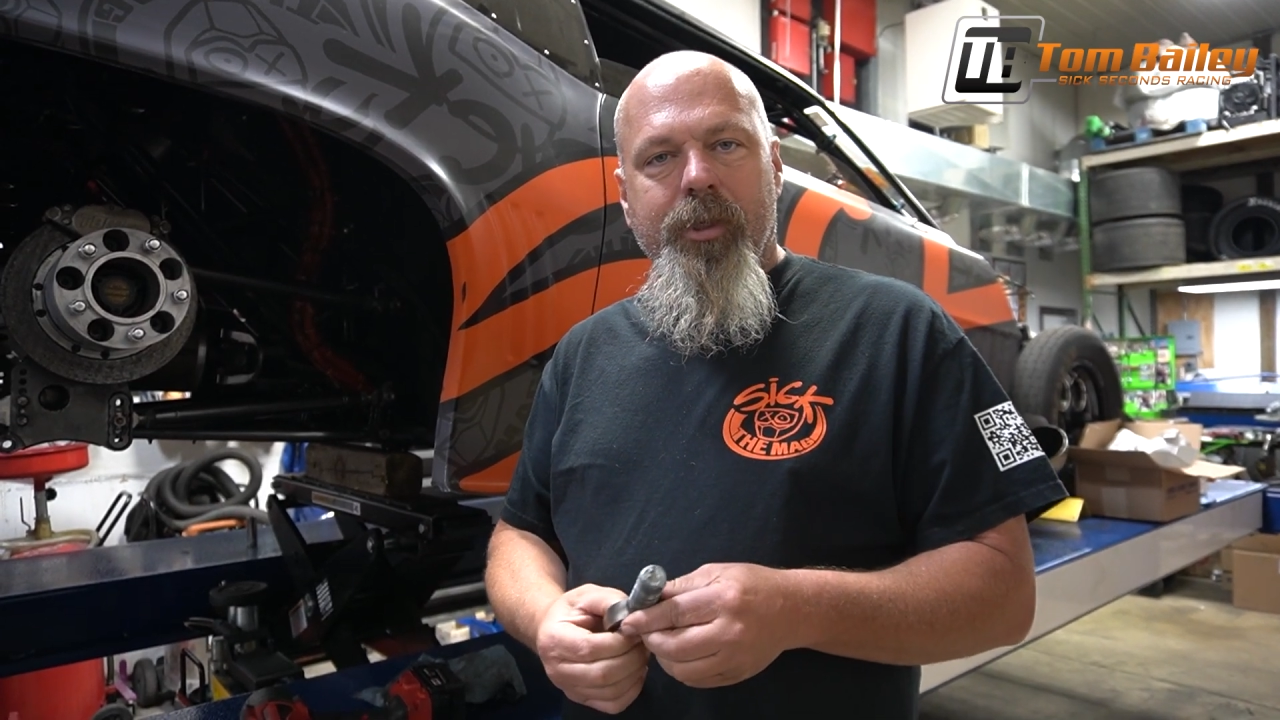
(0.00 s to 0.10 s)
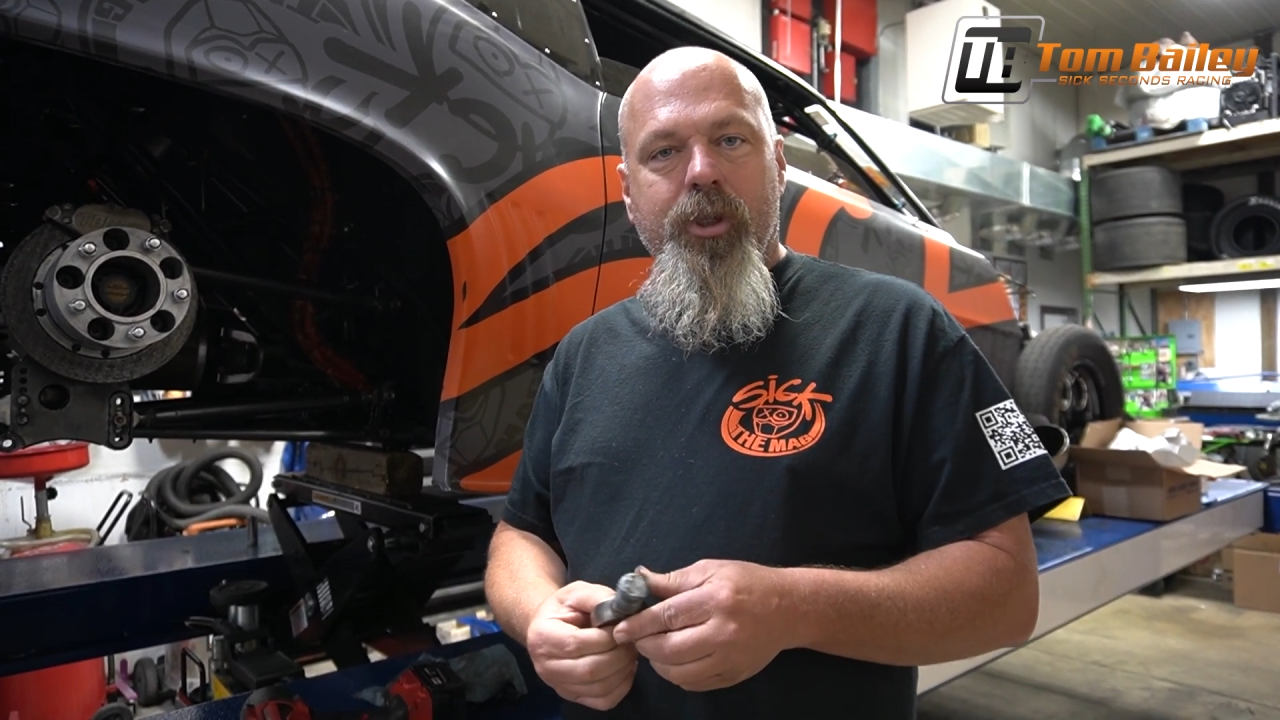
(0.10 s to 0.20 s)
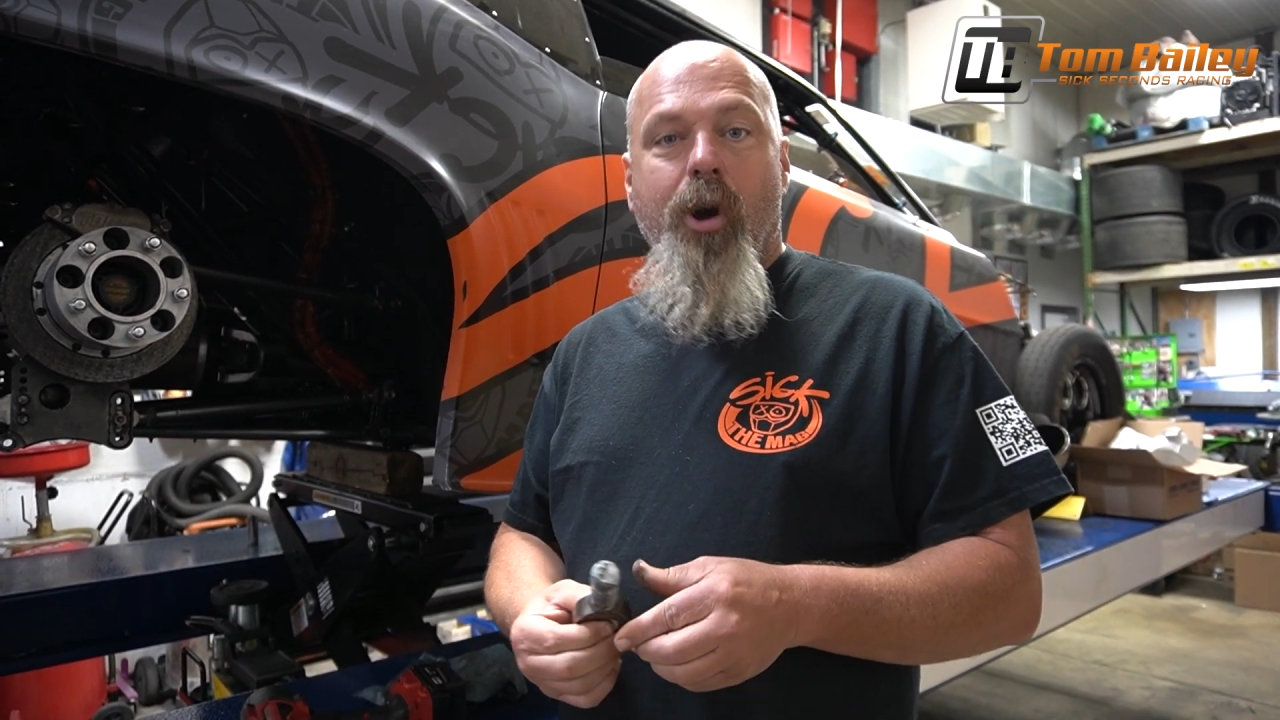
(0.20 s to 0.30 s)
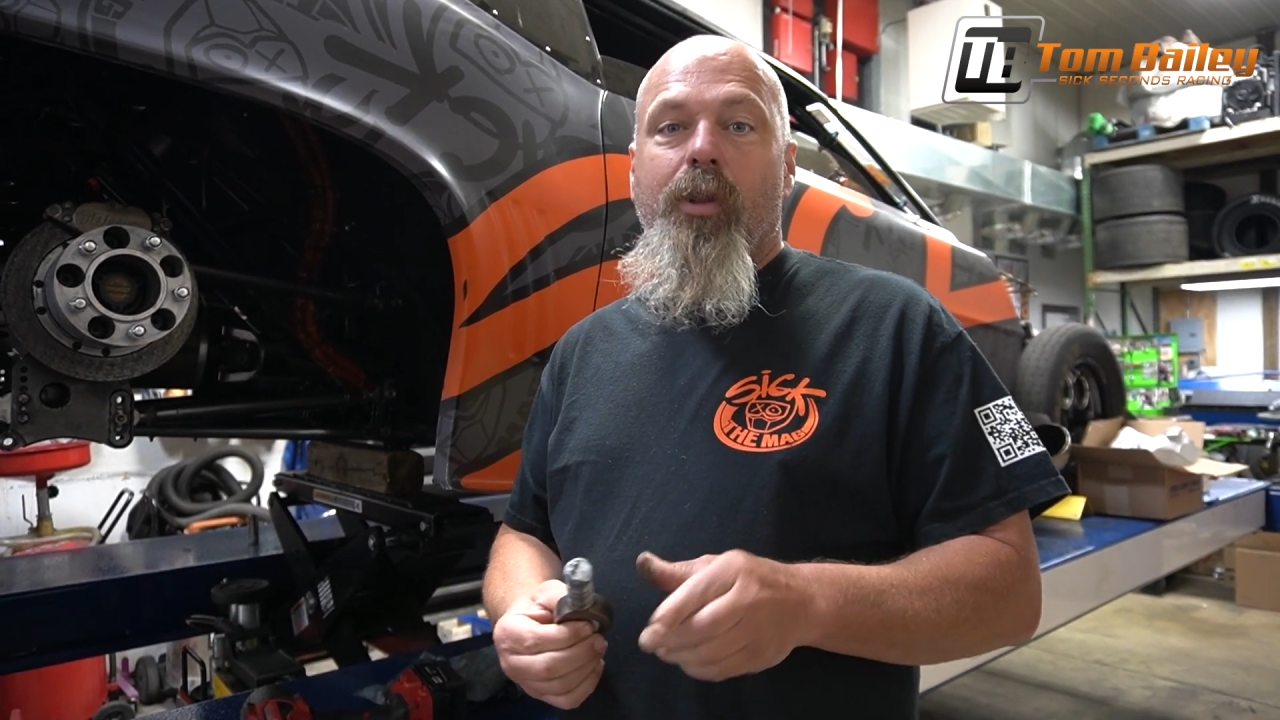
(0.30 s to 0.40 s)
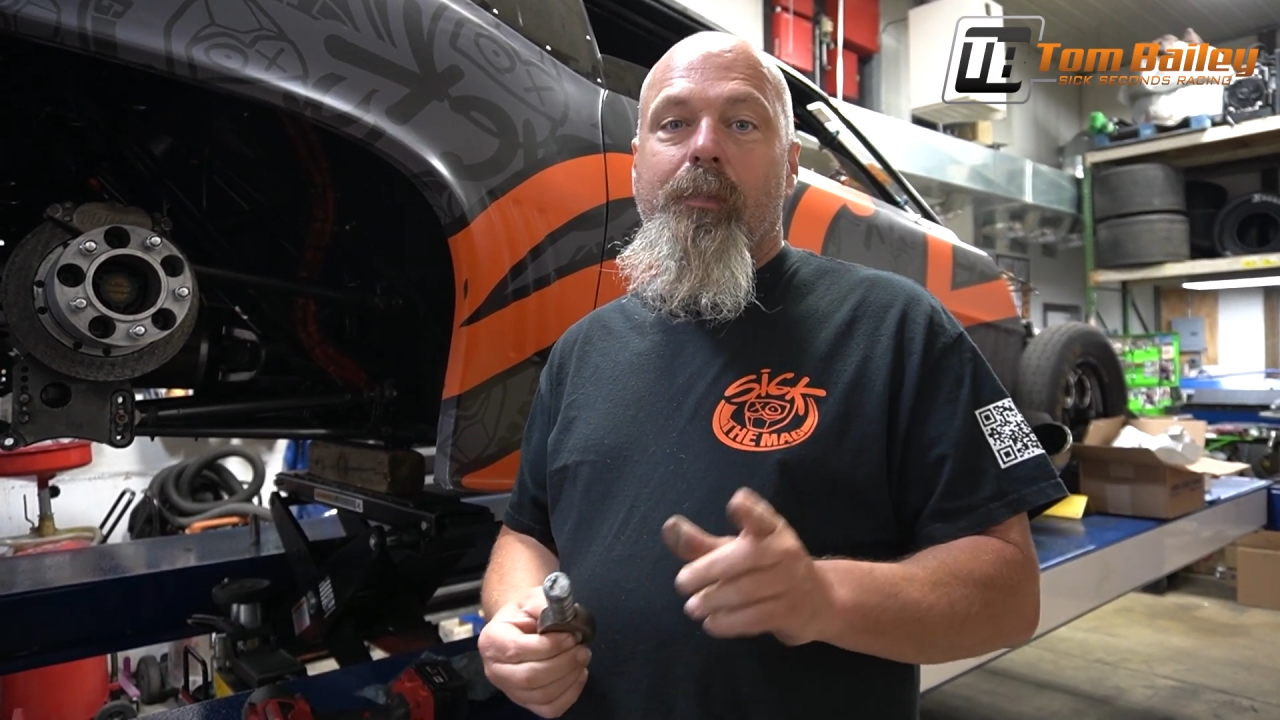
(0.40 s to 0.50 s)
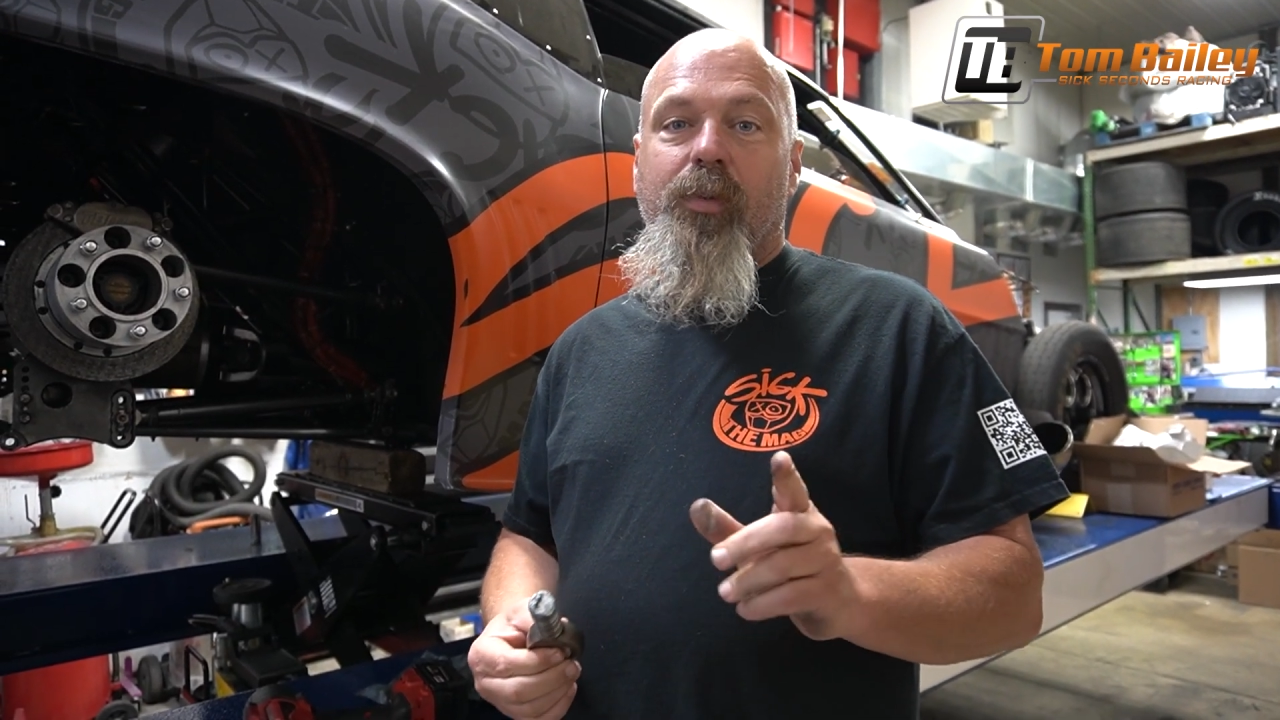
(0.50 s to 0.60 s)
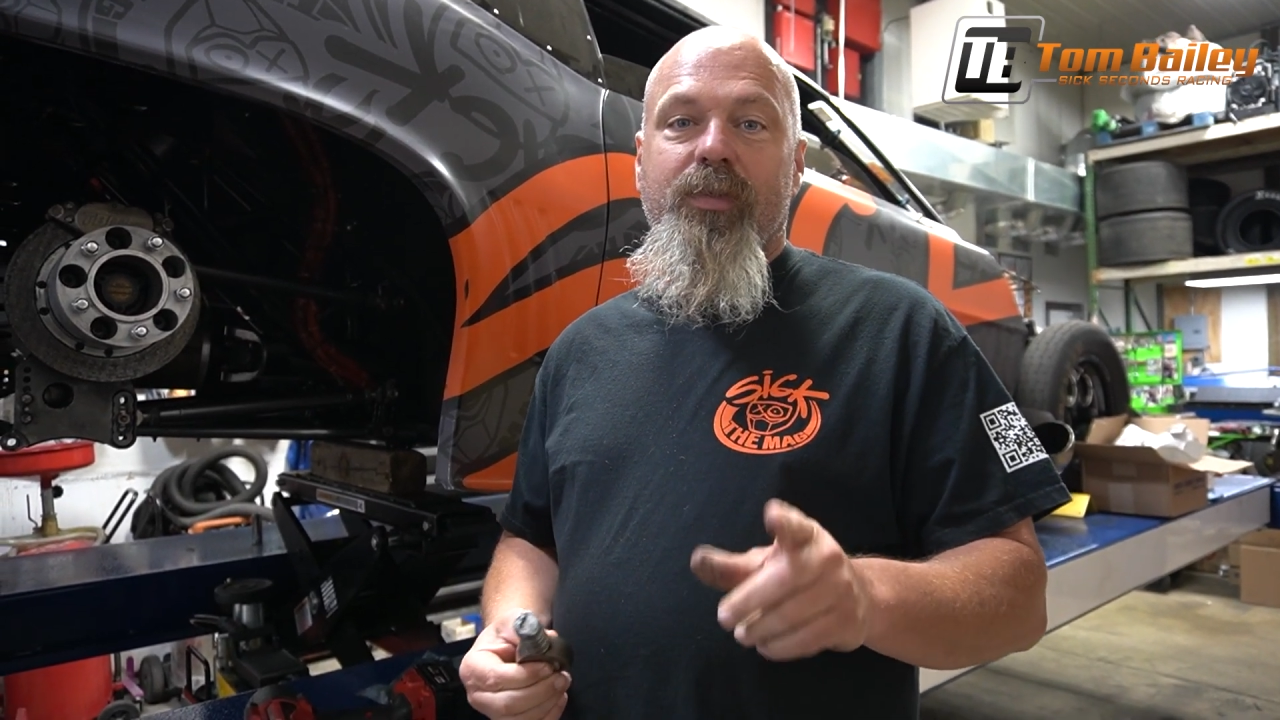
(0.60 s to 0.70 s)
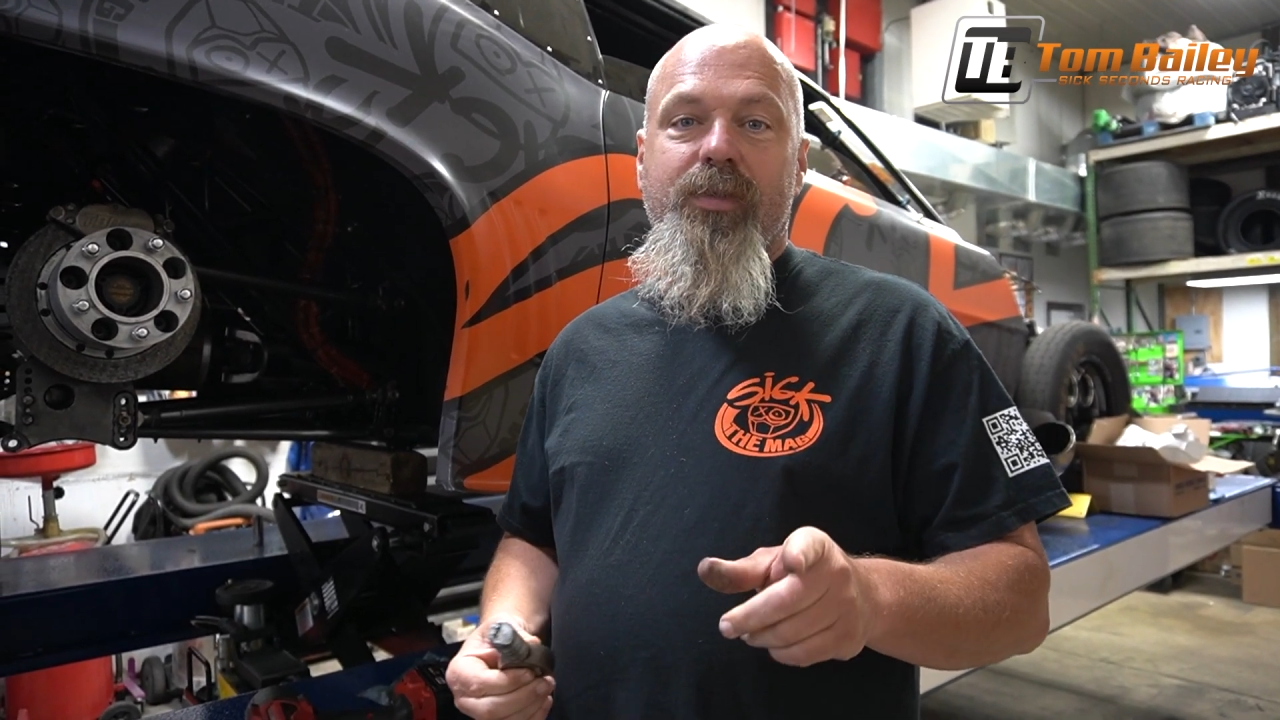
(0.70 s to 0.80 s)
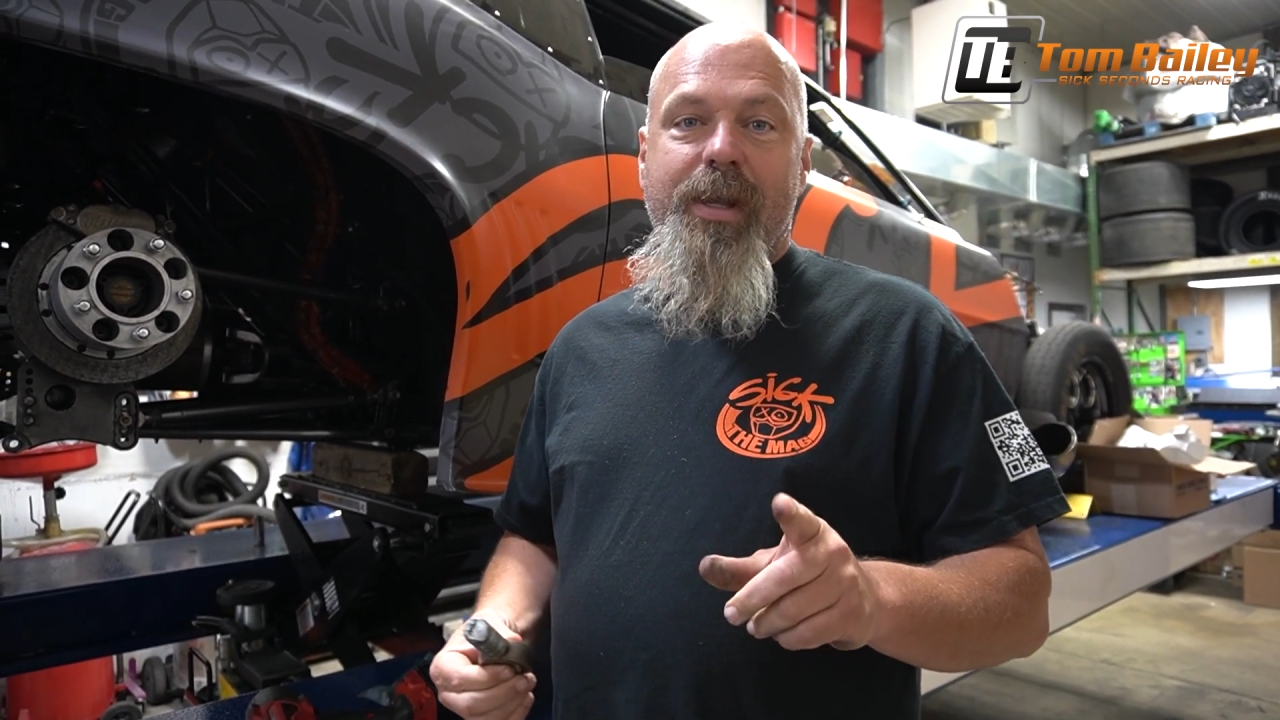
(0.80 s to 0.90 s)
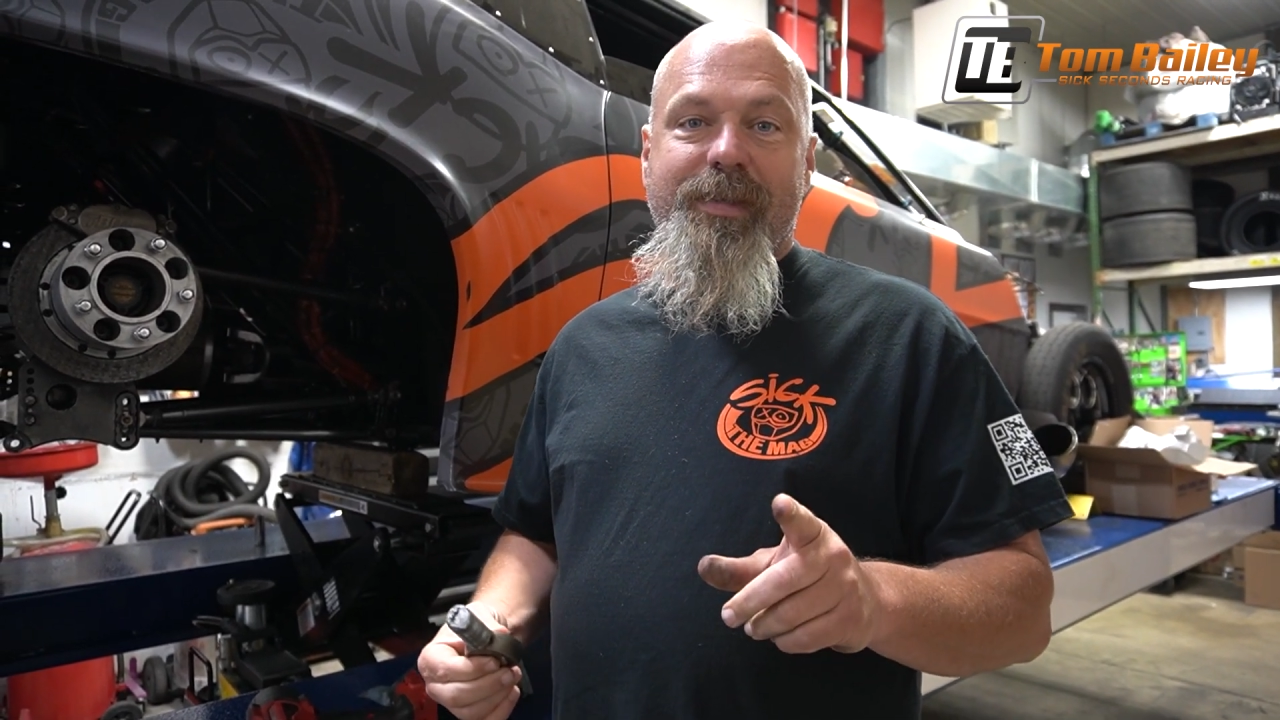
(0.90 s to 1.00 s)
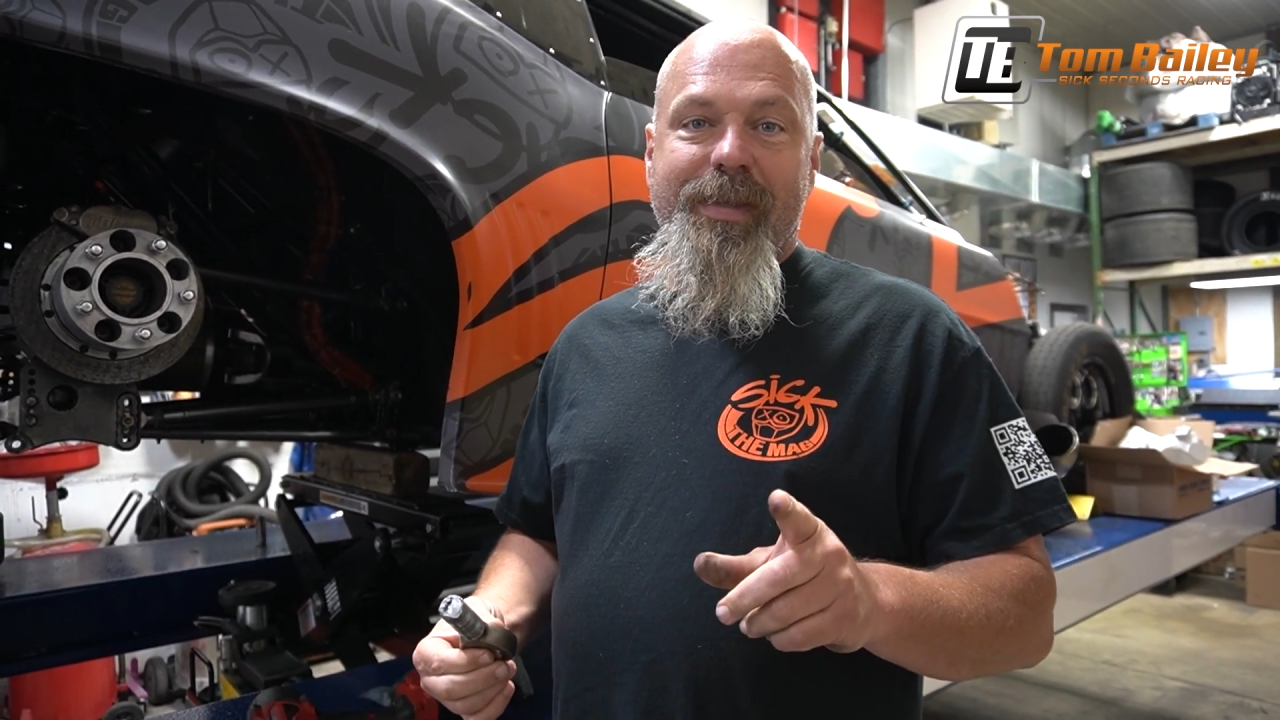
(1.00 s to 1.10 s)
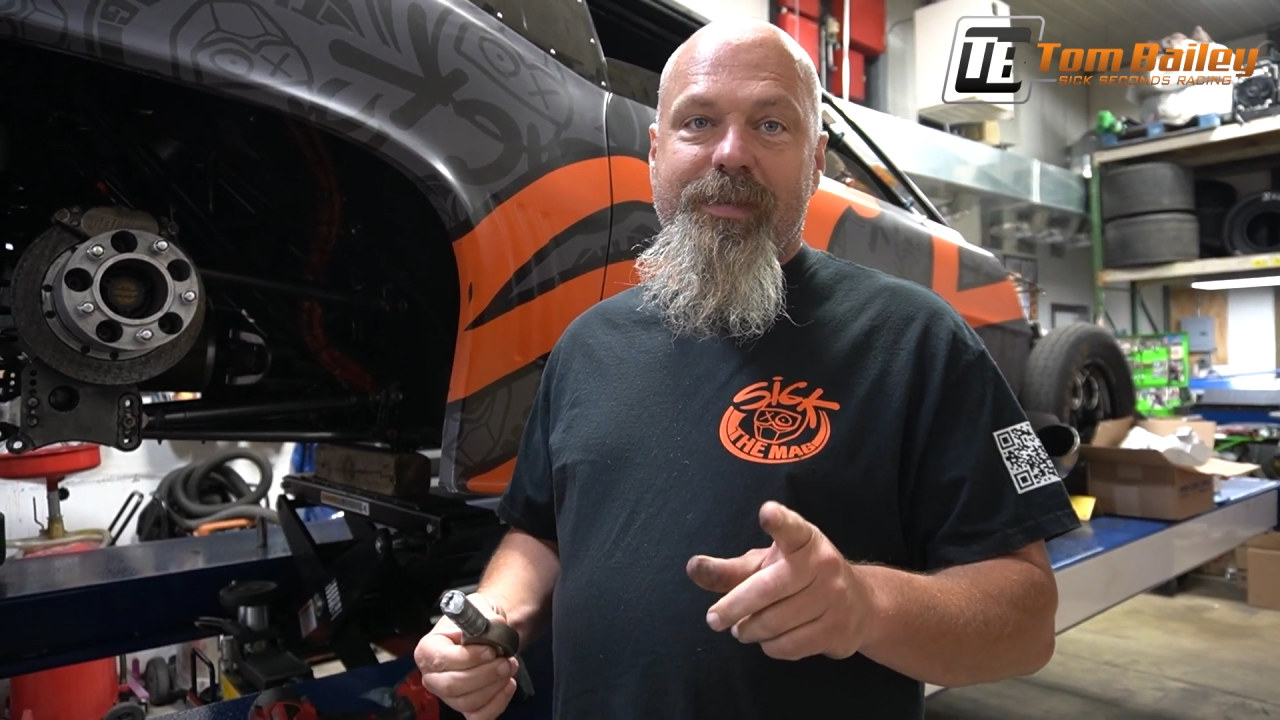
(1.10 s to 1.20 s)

call them precise